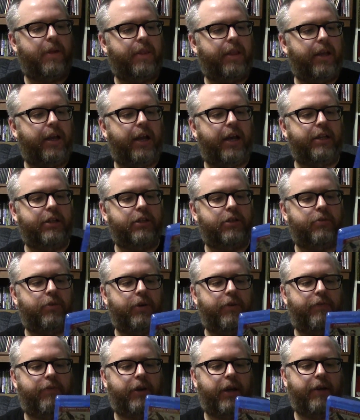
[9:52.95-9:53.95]
I think I got this
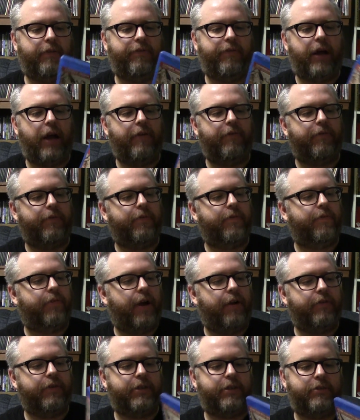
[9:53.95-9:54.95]
one for like five,
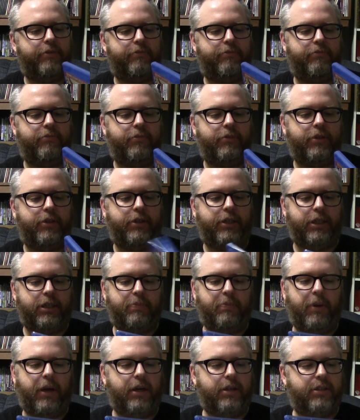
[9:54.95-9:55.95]
five or six
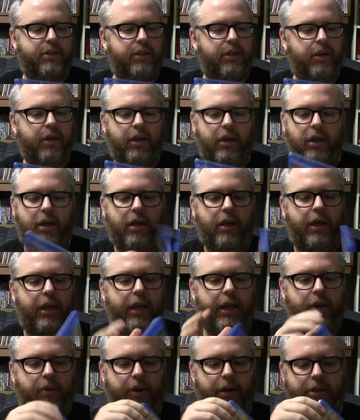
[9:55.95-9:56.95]
bucks.
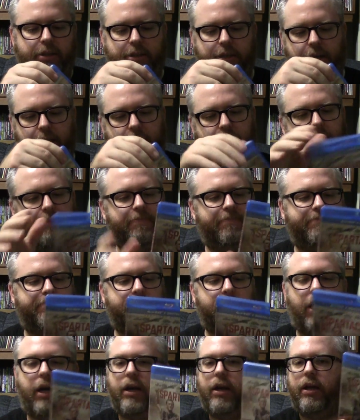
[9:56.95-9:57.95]
anyways, um,
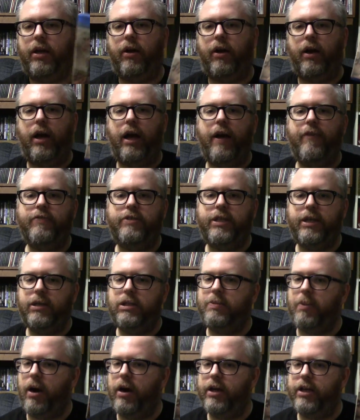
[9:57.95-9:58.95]
I, you know, I haven't seen
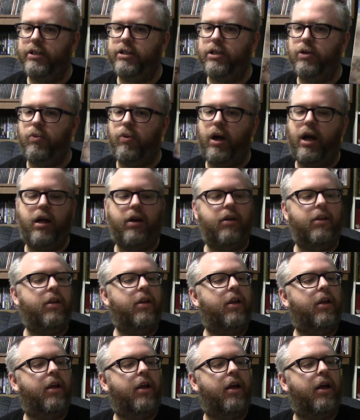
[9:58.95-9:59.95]
Spartacus in a while,
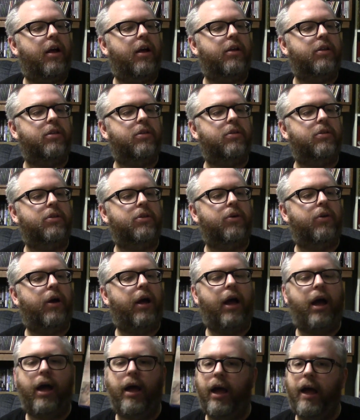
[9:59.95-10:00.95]
uh, so
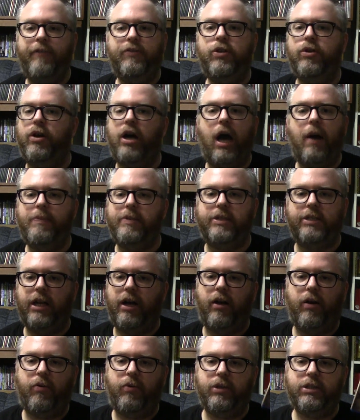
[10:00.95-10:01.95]
I, I have two copies
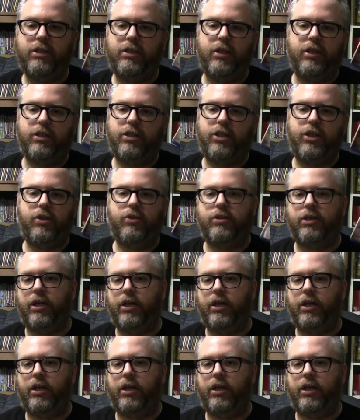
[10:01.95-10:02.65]
now. What's the excuse?